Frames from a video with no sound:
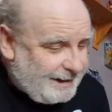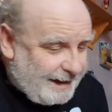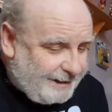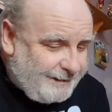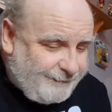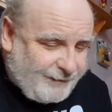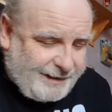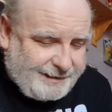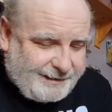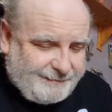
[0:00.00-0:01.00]
And then
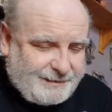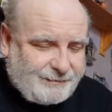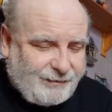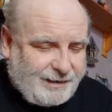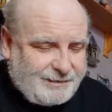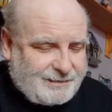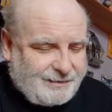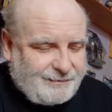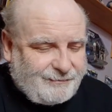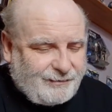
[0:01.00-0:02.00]
finally, this follows
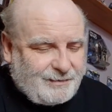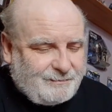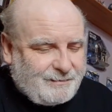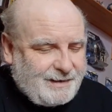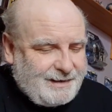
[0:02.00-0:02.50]
on from